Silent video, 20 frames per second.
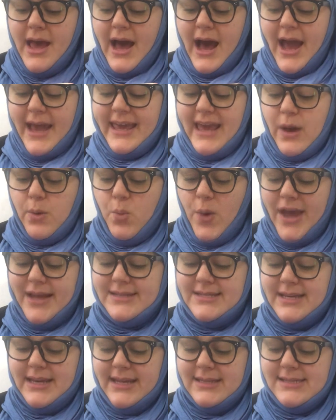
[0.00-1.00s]
I can't wait
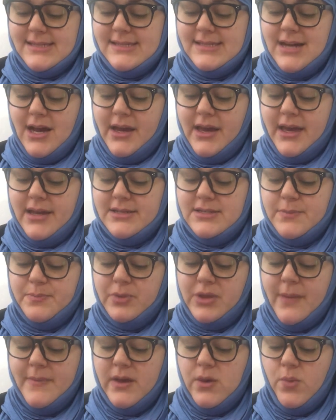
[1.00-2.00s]
to get stuck into
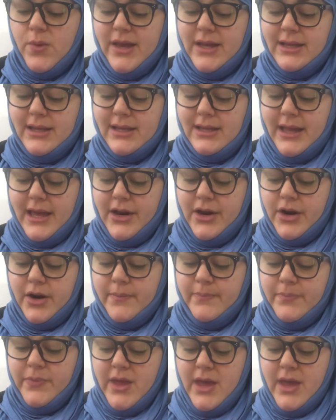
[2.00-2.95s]
Plumbing Weekly later.